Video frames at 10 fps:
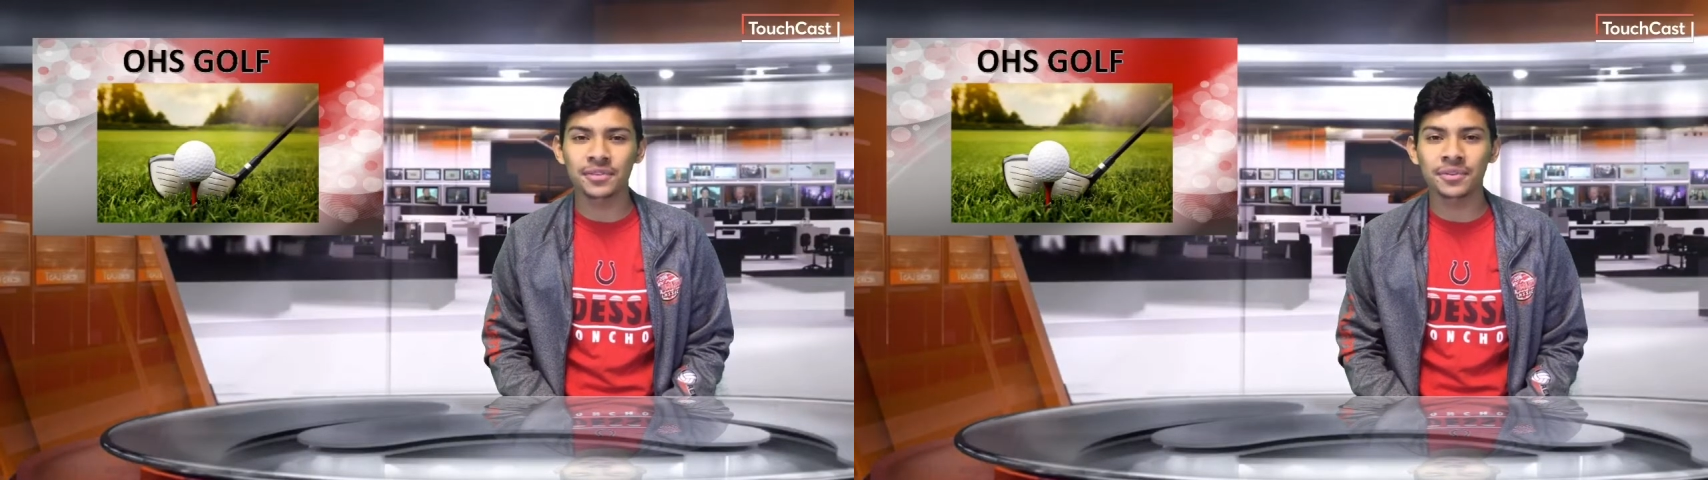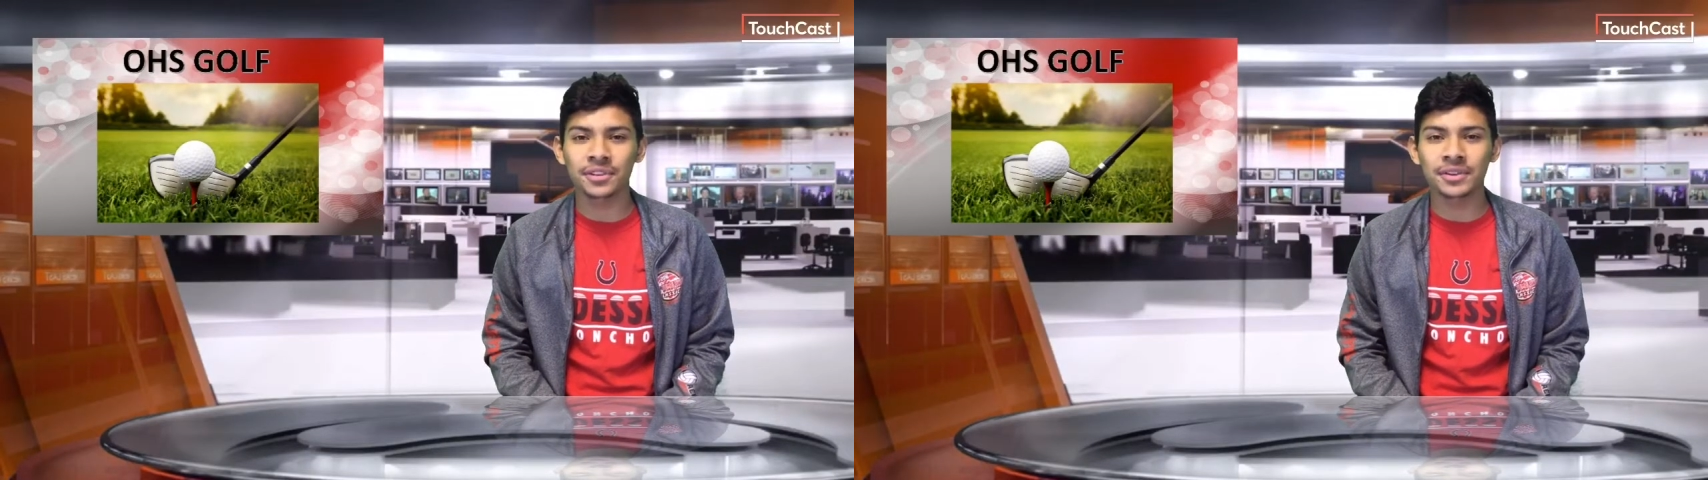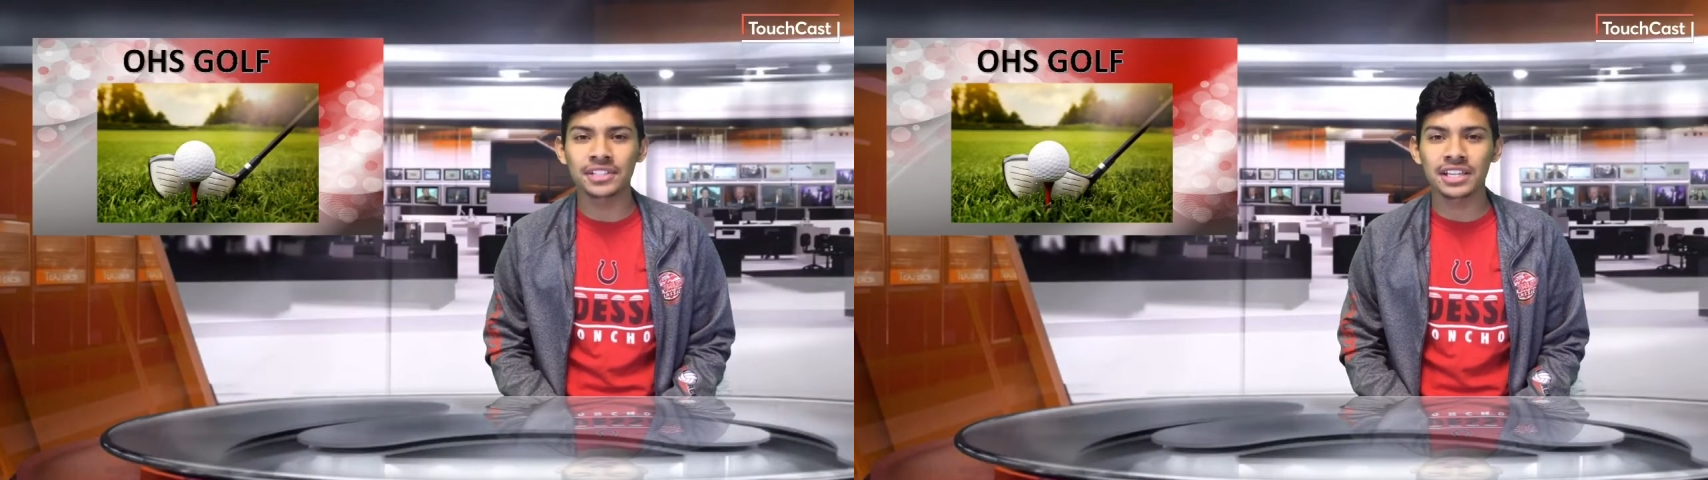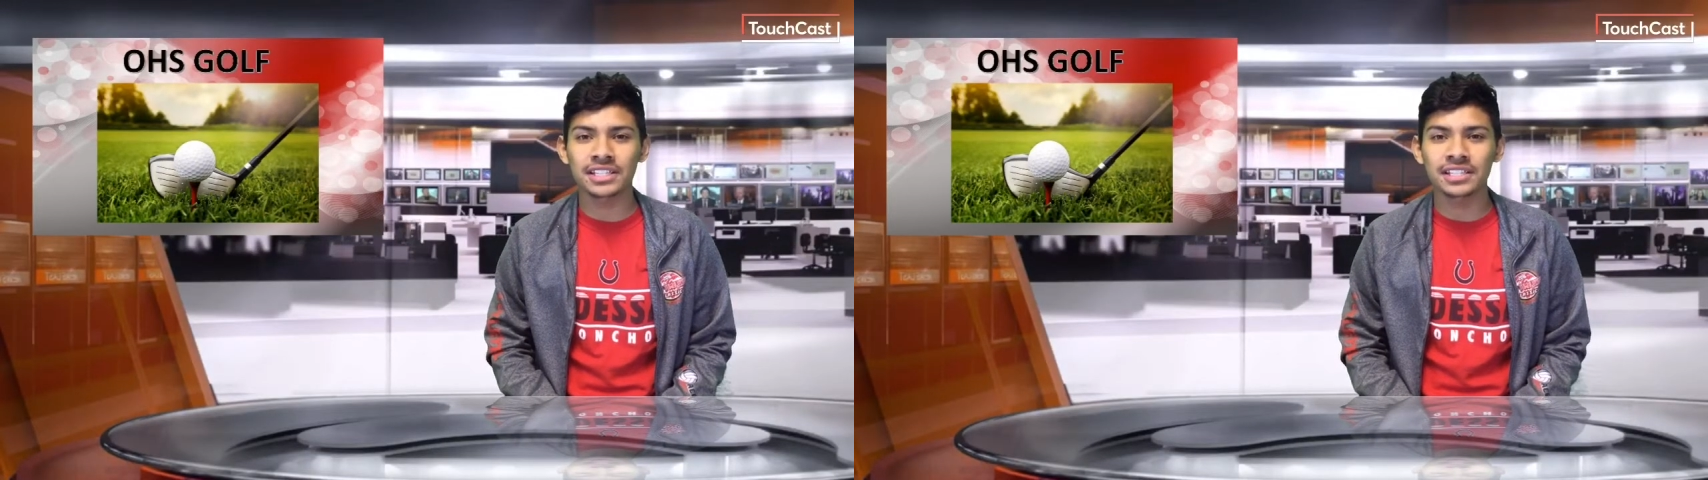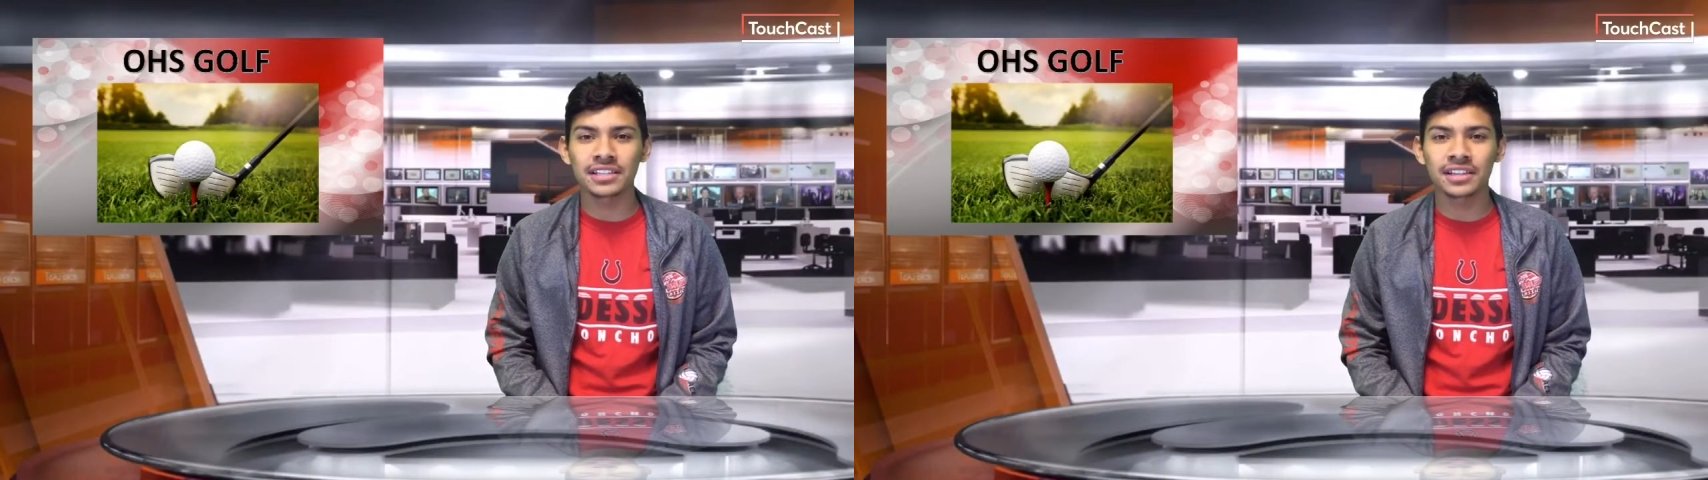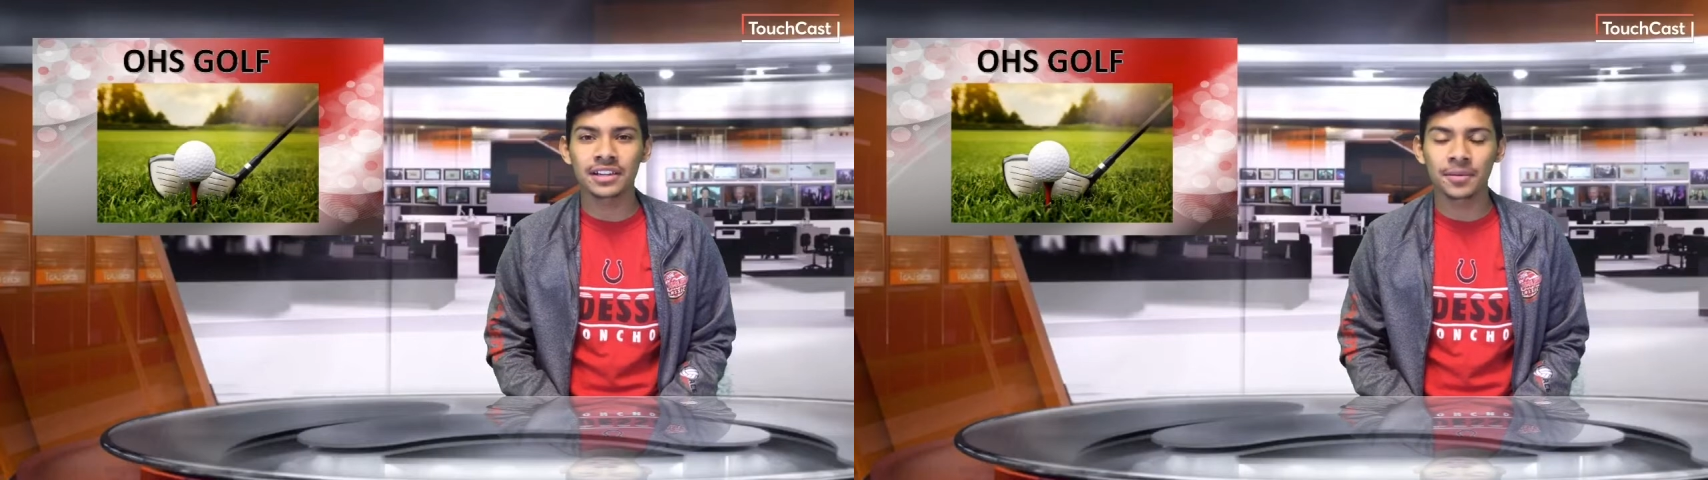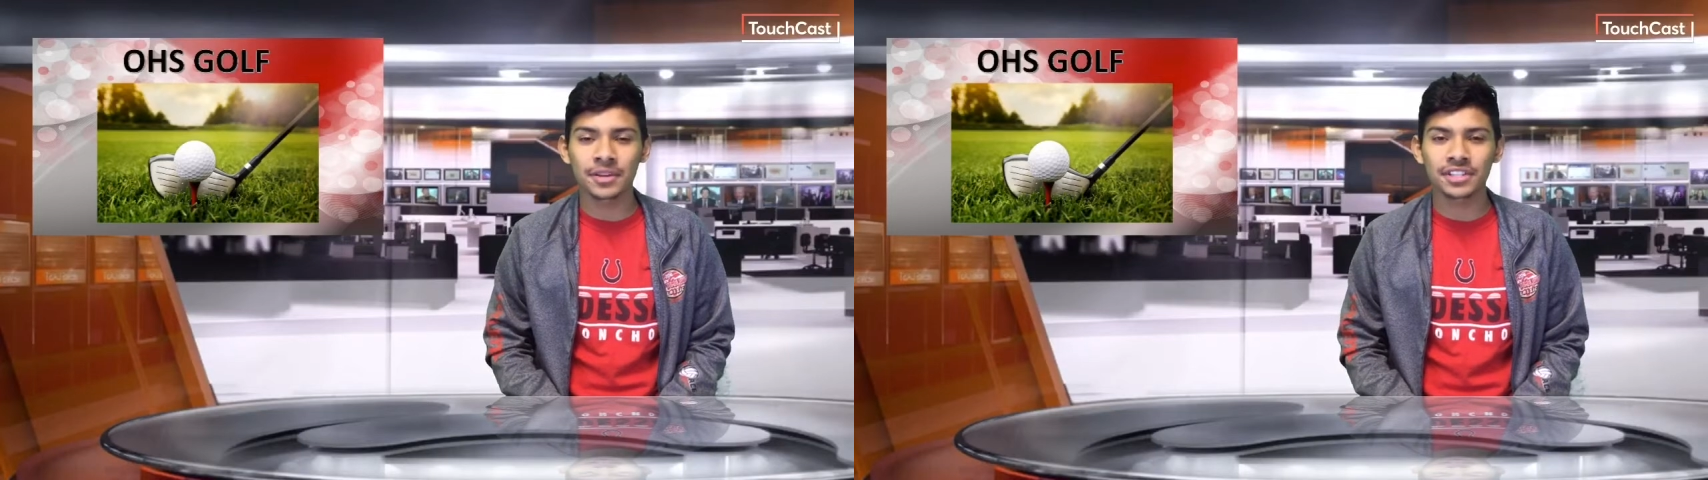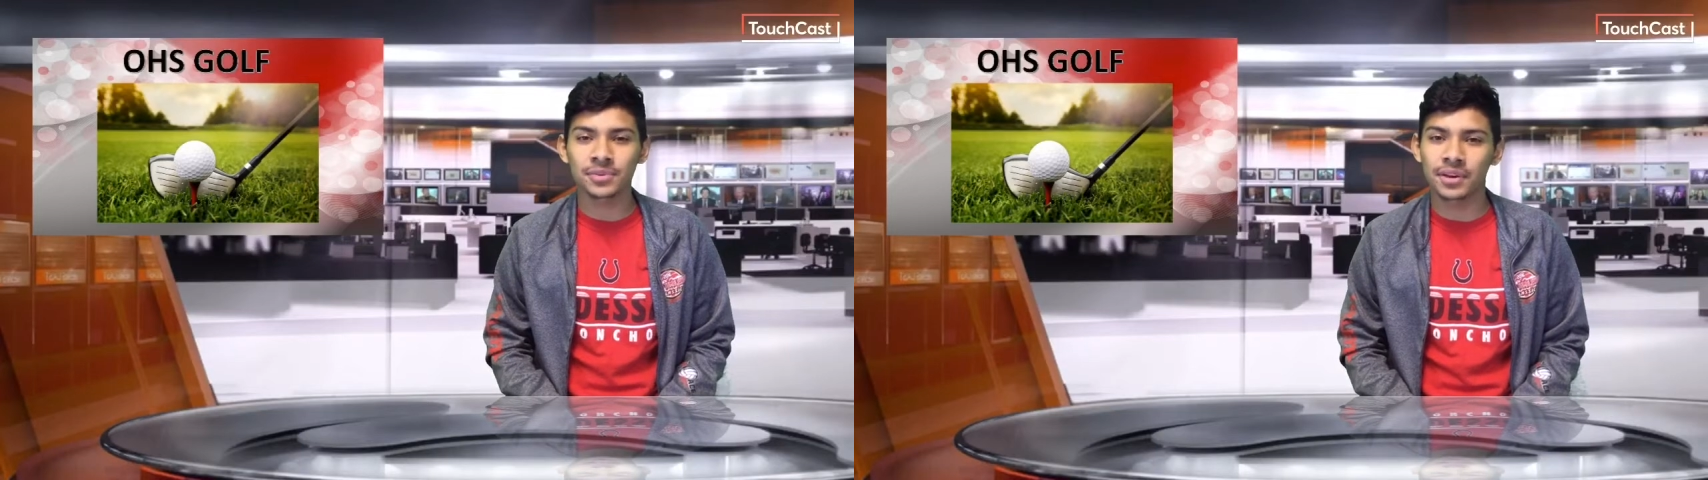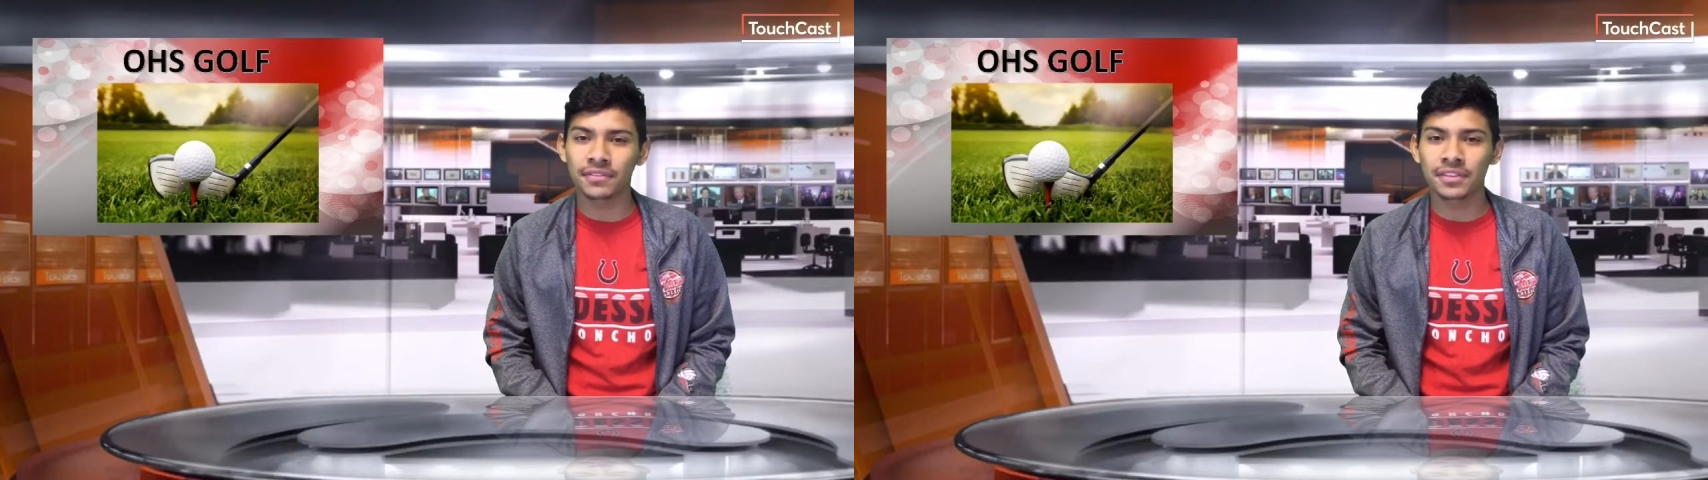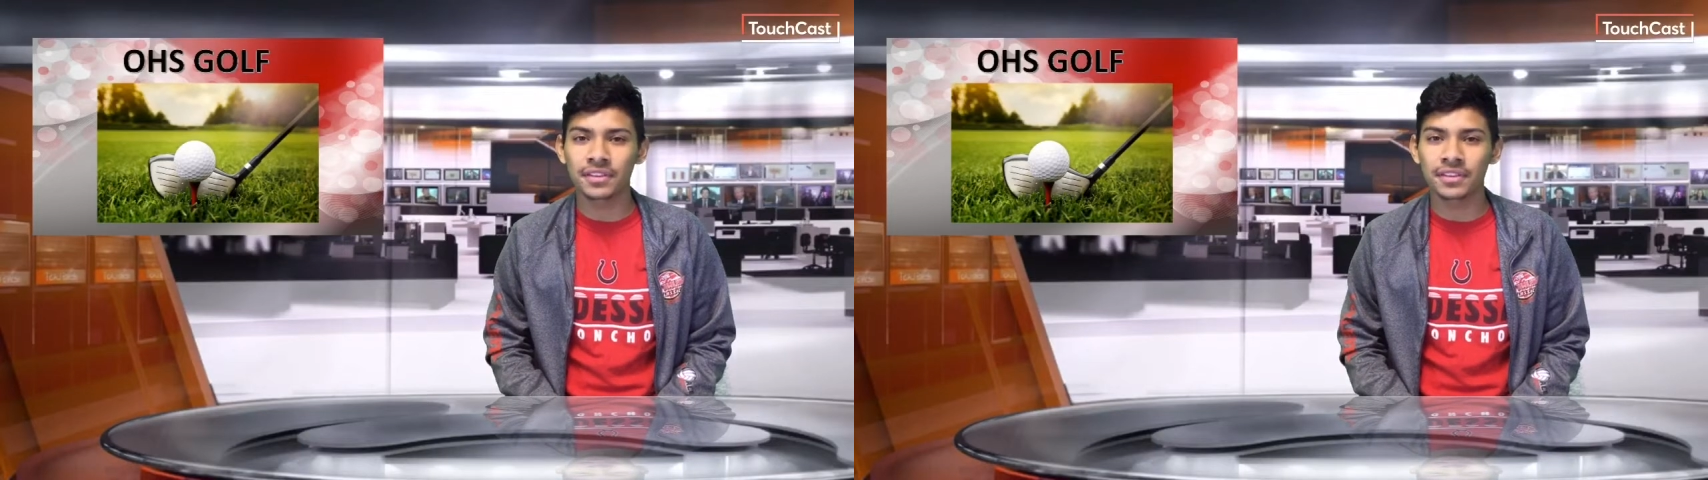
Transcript: with OHS coming in 12th.